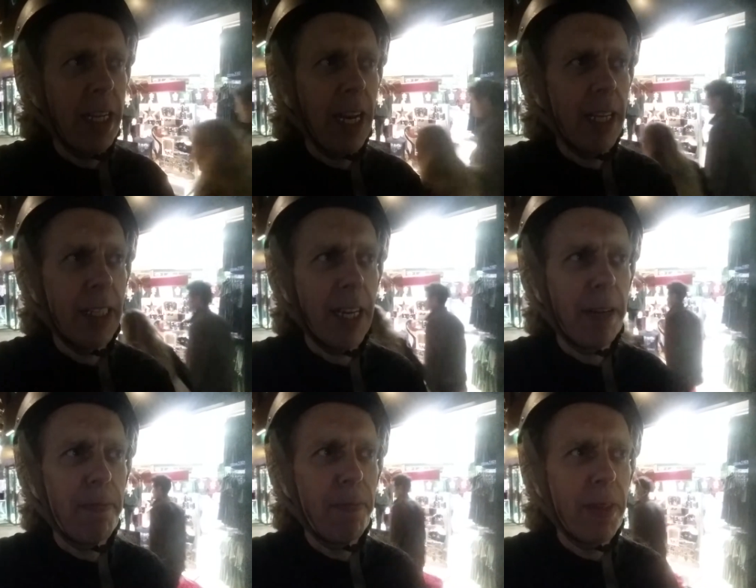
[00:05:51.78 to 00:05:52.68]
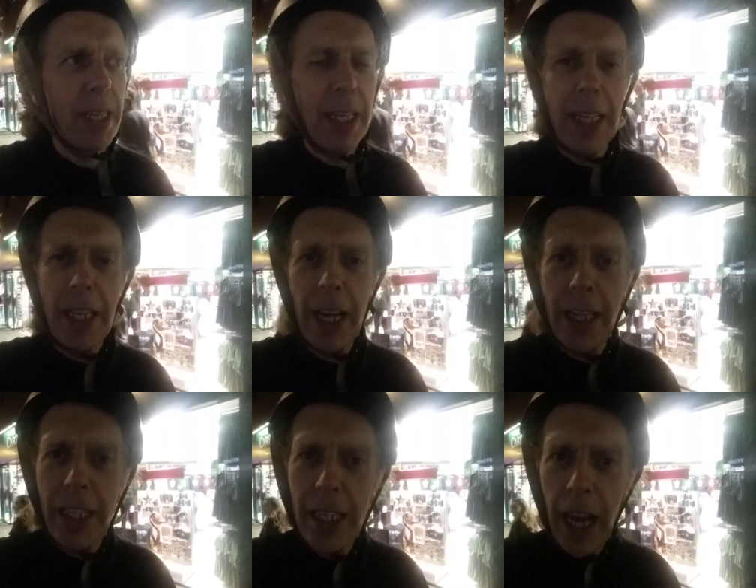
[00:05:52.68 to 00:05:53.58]
and yeah,
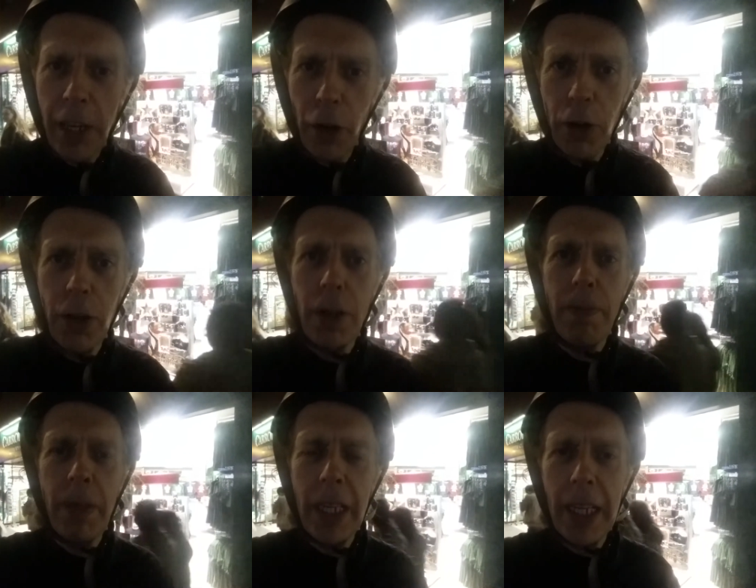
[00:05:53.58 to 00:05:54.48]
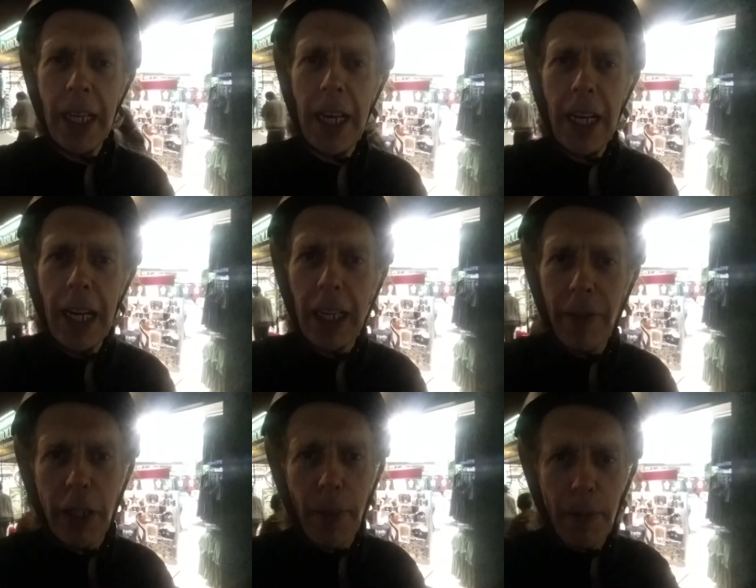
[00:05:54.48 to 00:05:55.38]
this is day 2. I'll
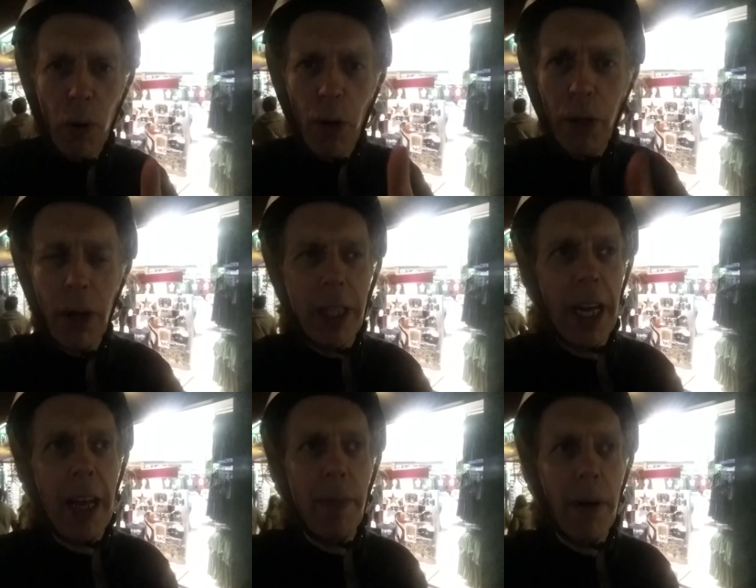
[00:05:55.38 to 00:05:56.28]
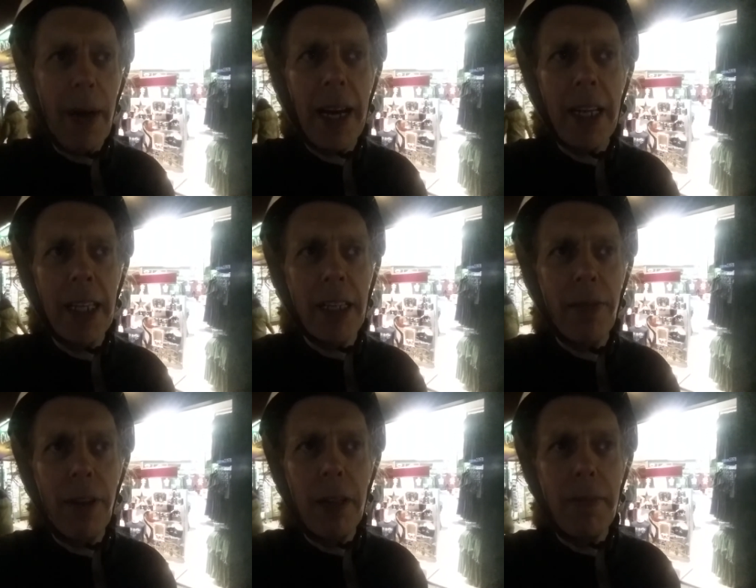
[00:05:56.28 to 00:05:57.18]
give us a bit more thought tonight when I'm at it in this
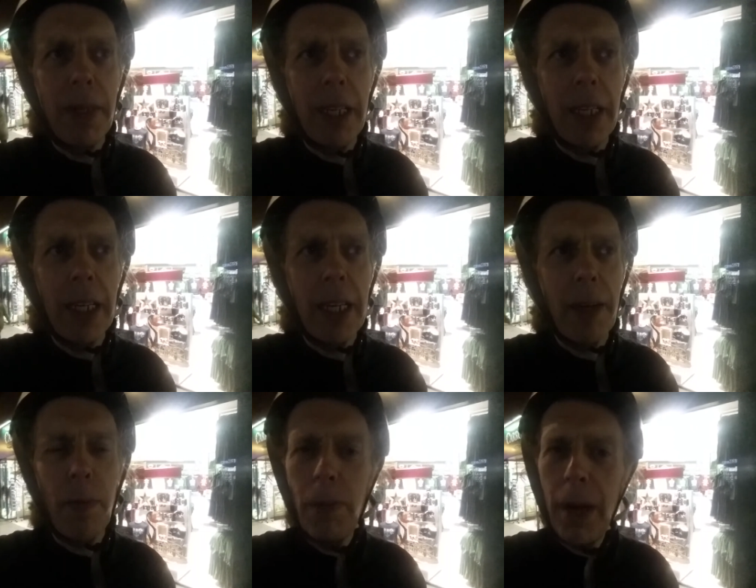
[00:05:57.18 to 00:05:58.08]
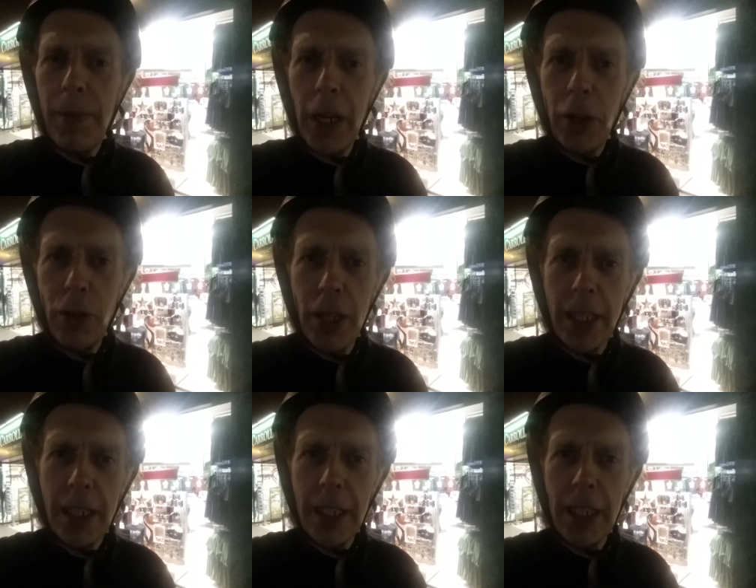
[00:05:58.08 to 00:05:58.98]
film, what way we could do
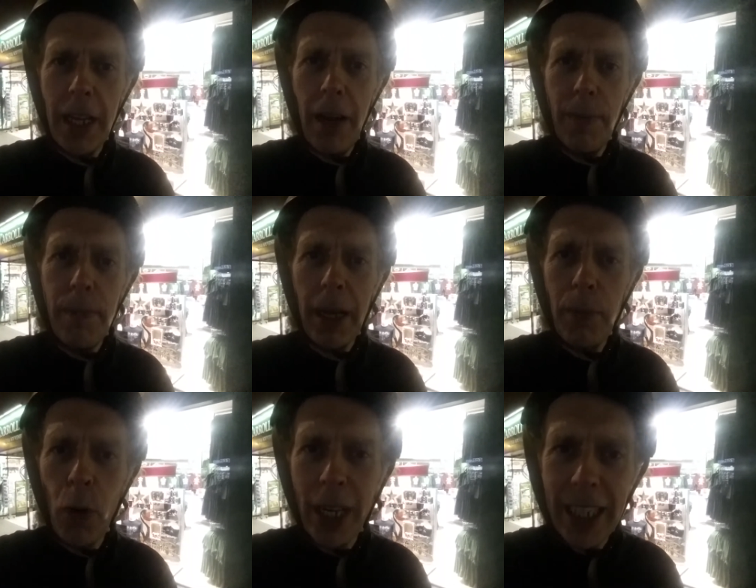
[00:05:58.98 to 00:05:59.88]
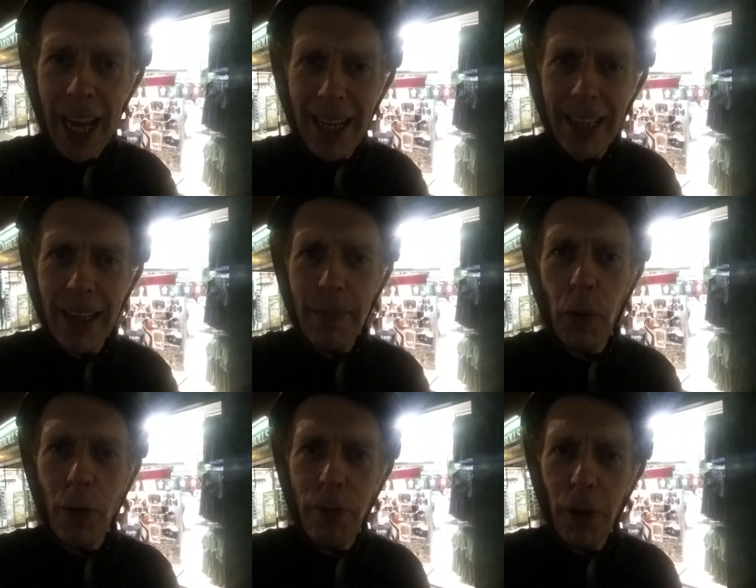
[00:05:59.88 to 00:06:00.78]
this, make it more exciting,
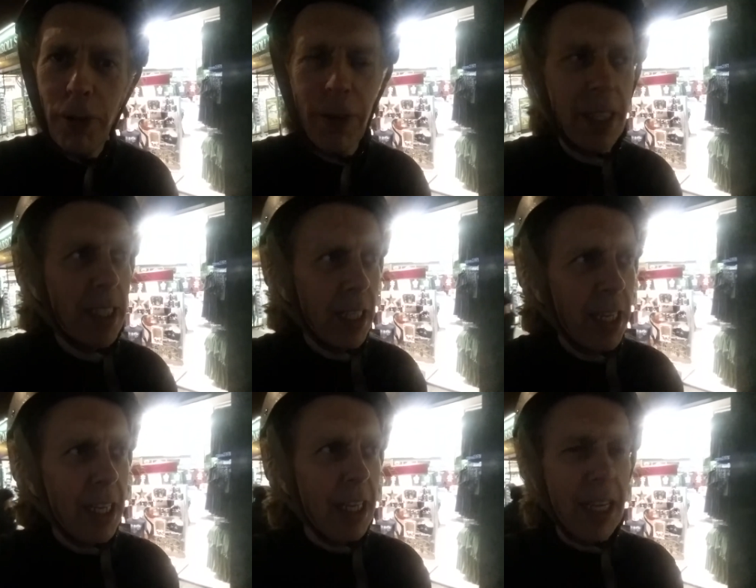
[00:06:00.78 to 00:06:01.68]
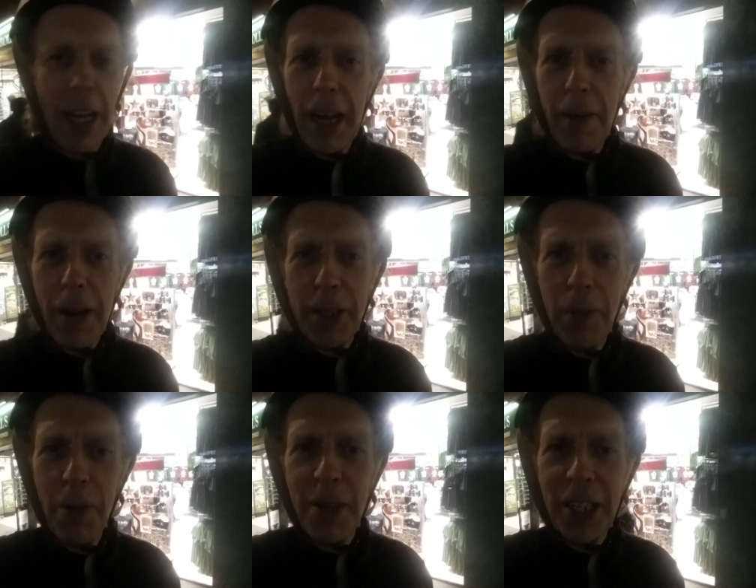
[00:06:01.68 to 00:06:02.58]
more fun for you. At the
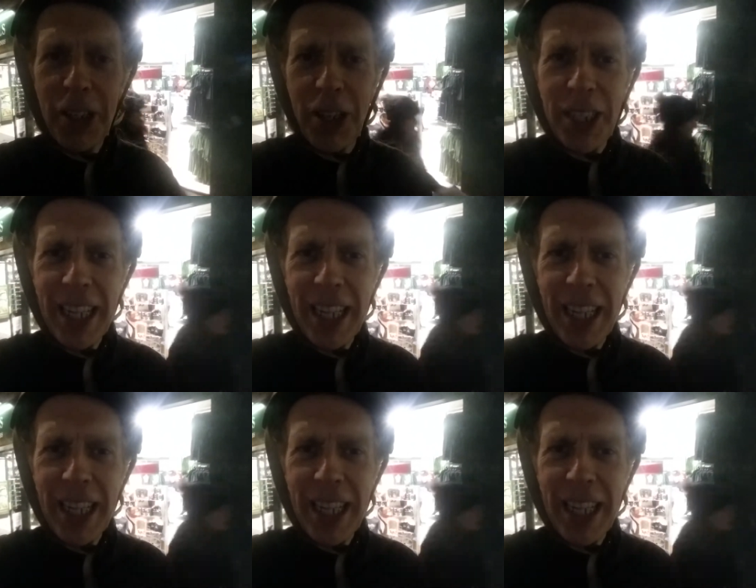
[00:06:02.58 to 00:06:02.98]
moment it's just